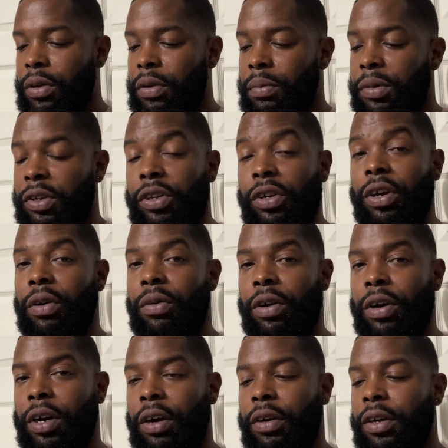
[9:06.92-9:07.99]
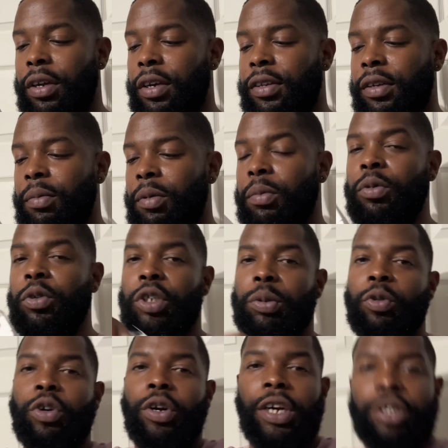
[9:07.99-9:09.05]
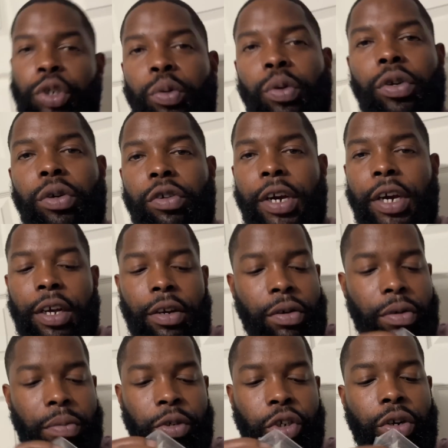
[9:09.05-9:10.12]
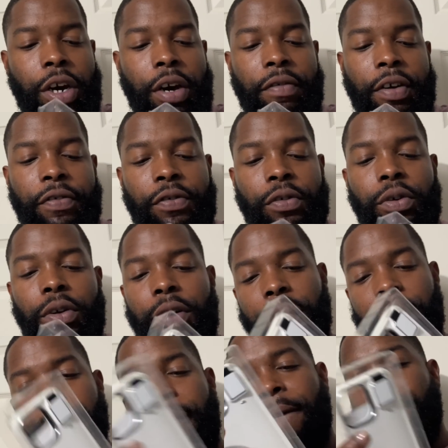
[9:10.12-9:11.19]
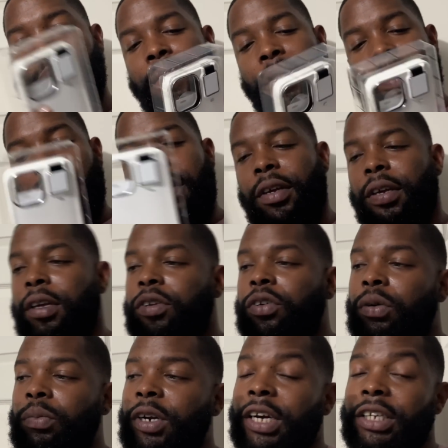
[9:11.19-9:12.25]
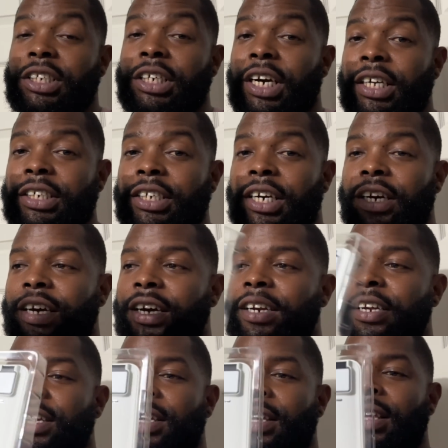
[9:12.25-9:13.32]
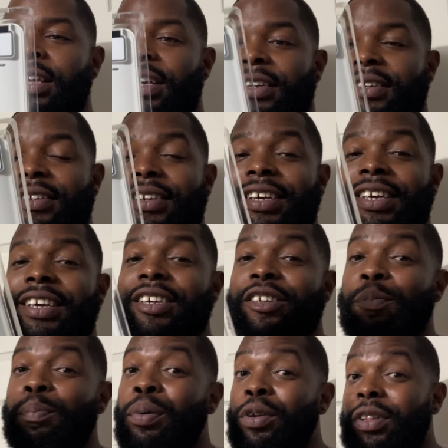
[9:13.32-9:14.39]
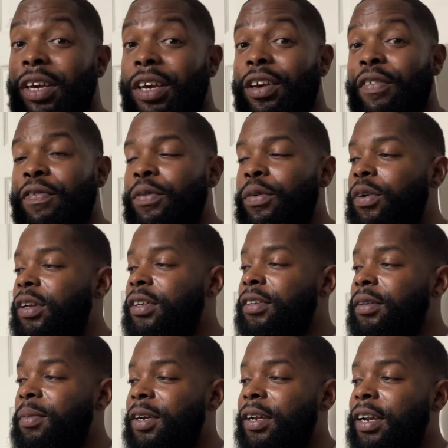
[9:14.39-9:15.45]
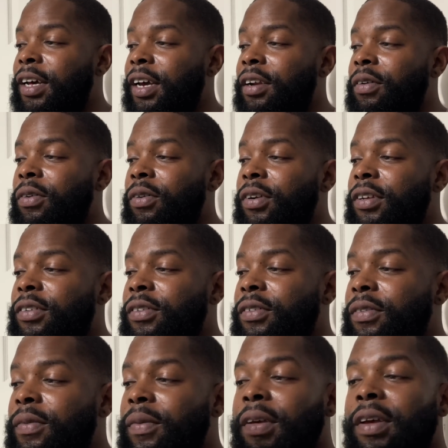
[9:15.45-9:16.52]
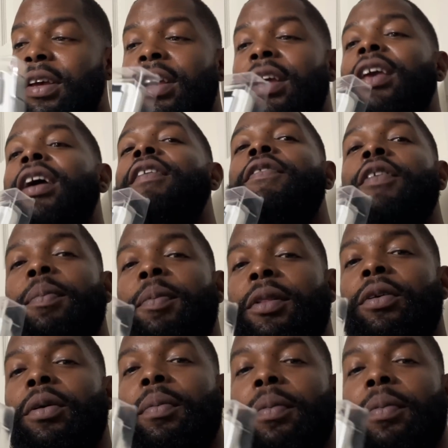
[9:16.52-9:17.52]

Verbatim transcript: I see it work already, you see me? I wish I could have shown you right now, I should have a phone. It come with a charger and the case. The case protect your phone, you see me? The light around it, so you can flip it up.